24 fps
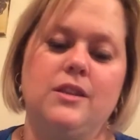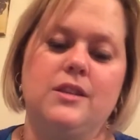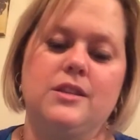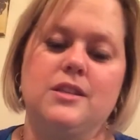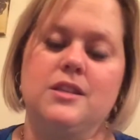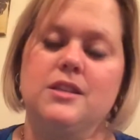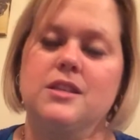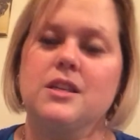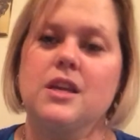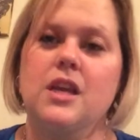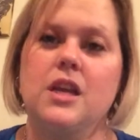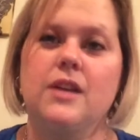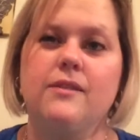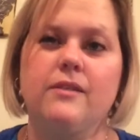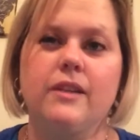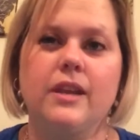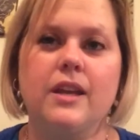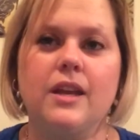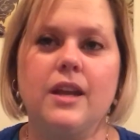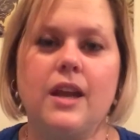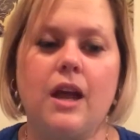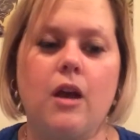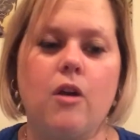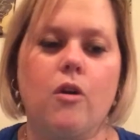This is kind of
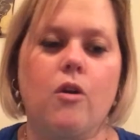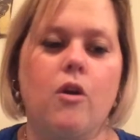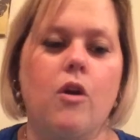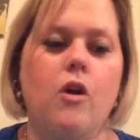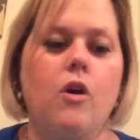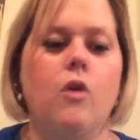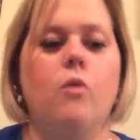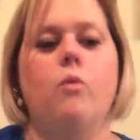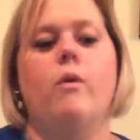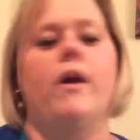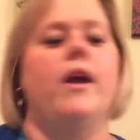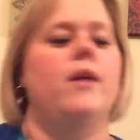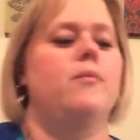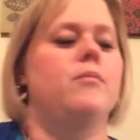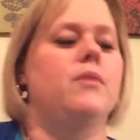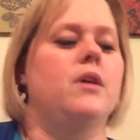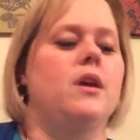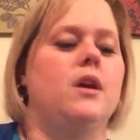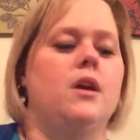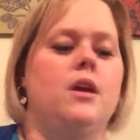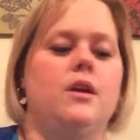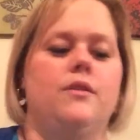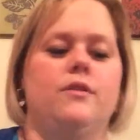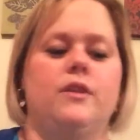like an alcohol wipe
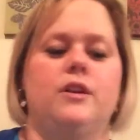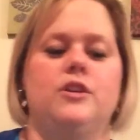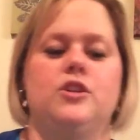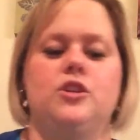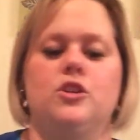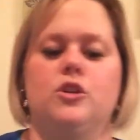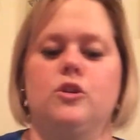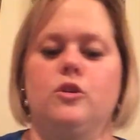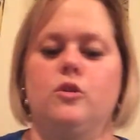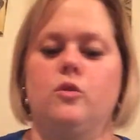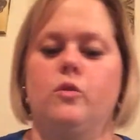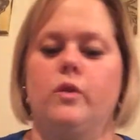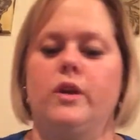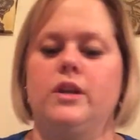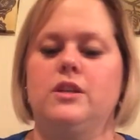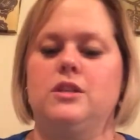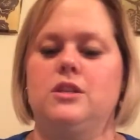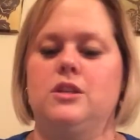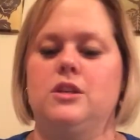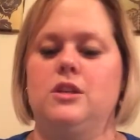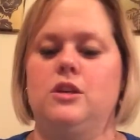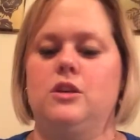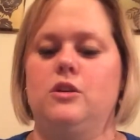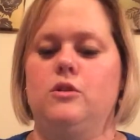that you're going
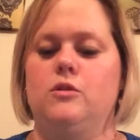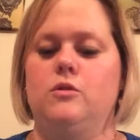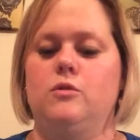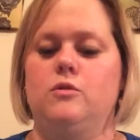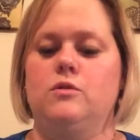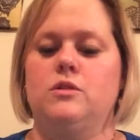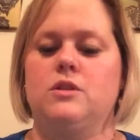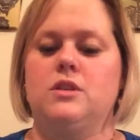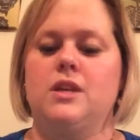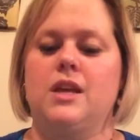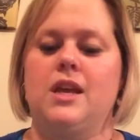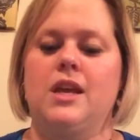to use,